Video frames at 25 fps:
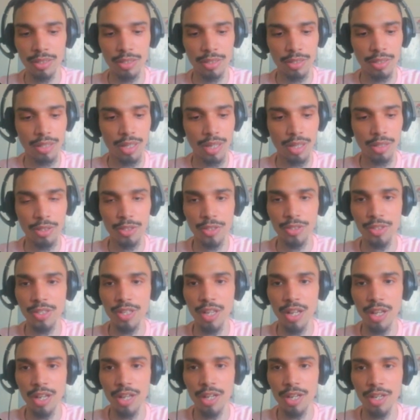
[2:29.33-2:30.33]
The
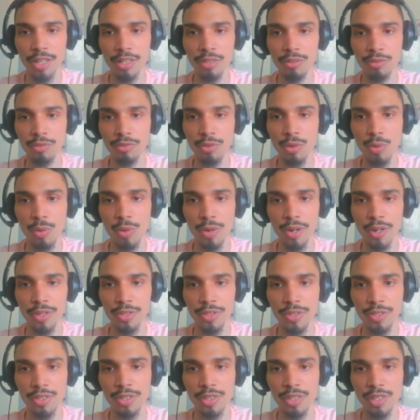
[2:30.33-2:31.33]
$, of
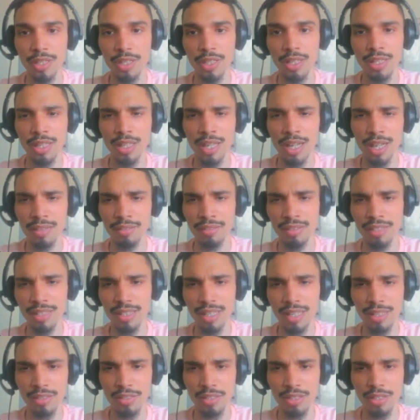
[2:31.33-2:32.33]
course. I think
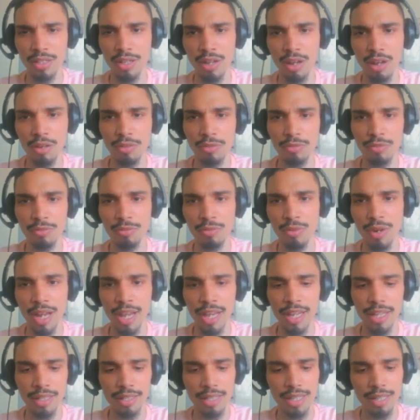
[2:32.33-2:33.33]
that's enough,
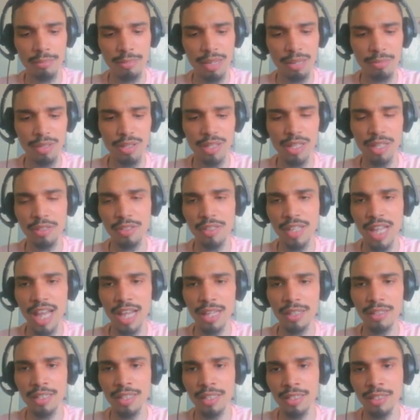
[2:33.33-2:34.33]
right? And maybe let's
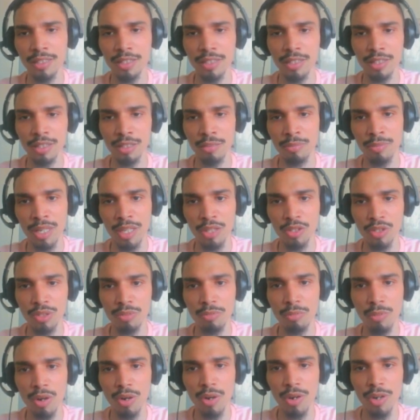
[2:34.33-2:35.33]
add the exclamation
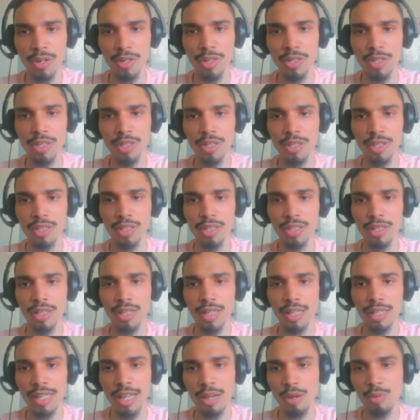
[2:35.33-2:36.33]
mark,
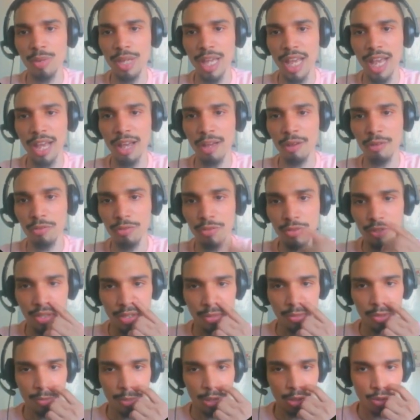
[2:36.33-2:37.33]
and now we have some
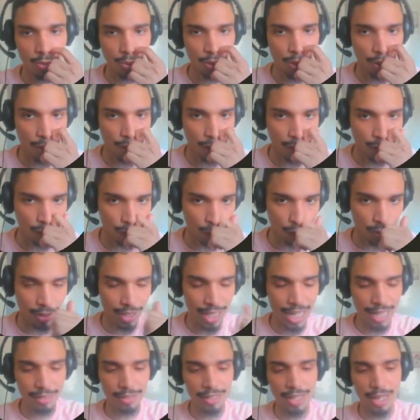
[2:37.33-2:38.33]
special characters.
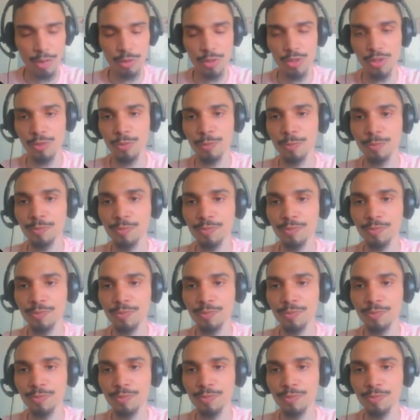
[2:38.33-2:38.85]
That's awesome.